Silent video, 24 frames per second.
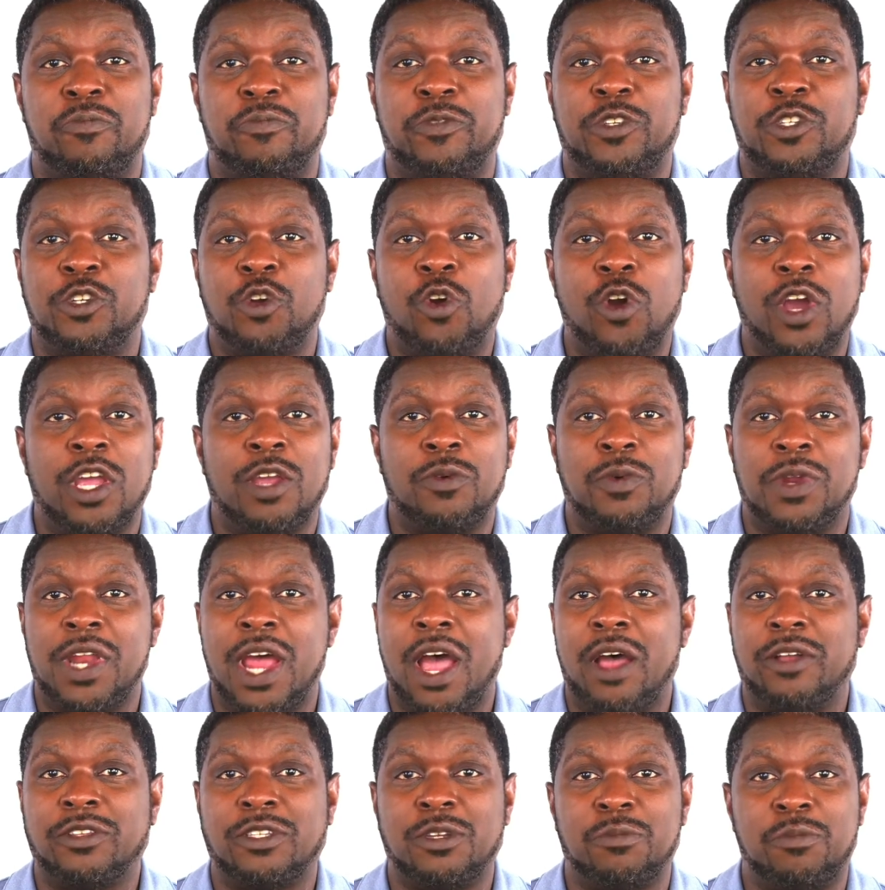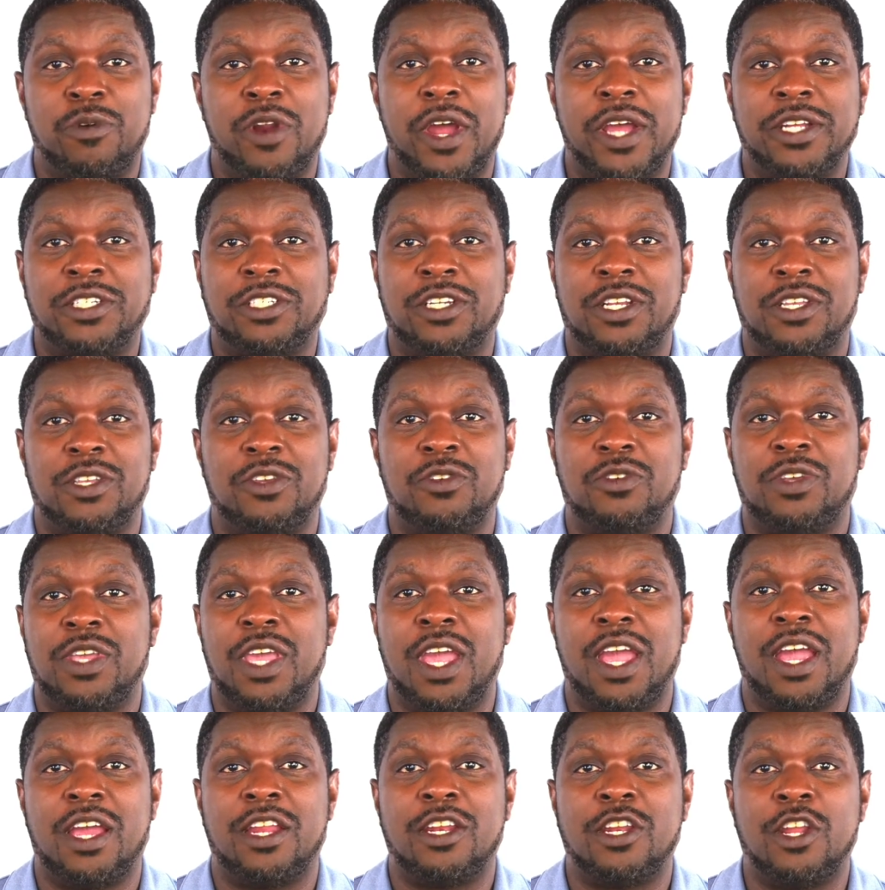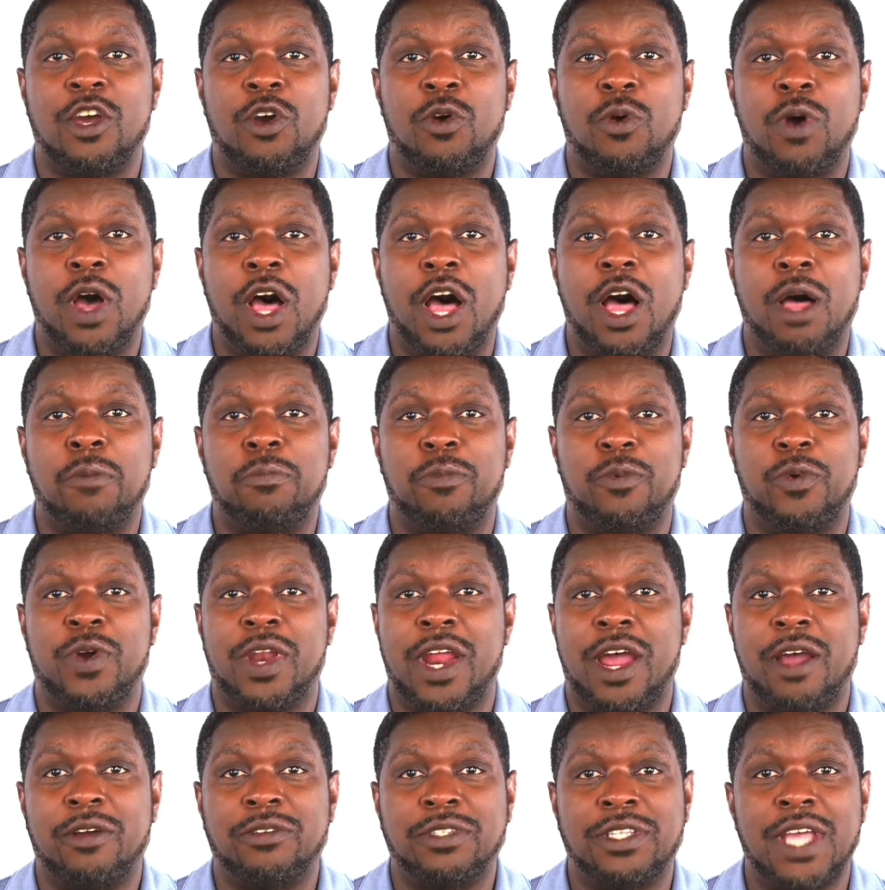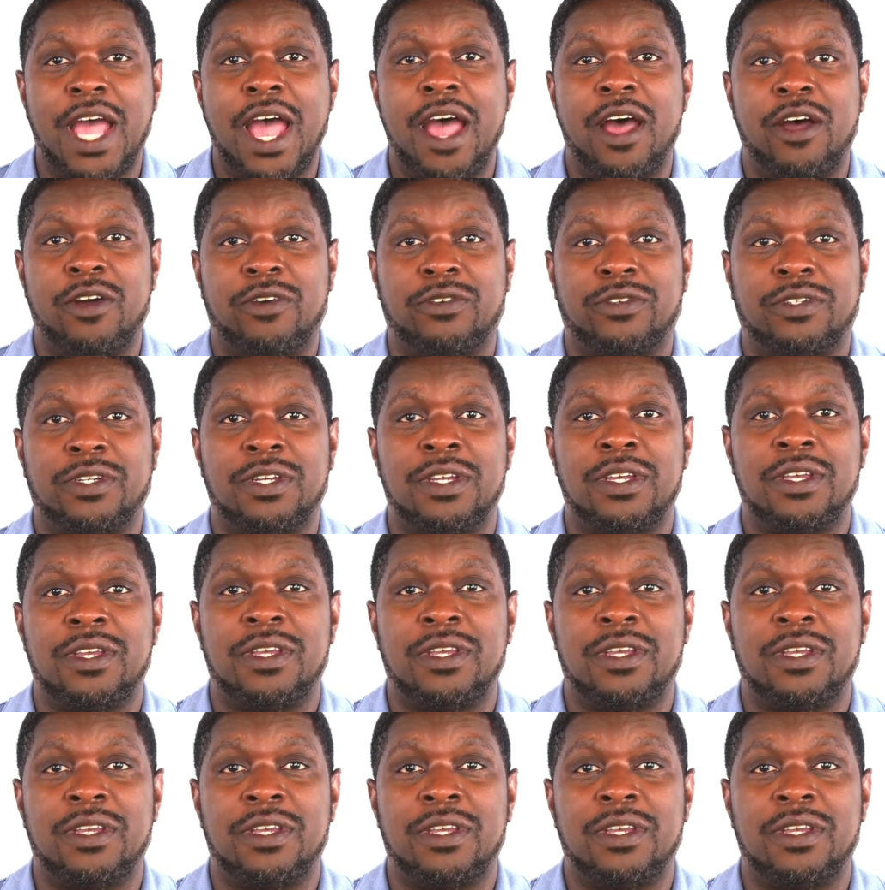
joy without depression. You can't know up without down.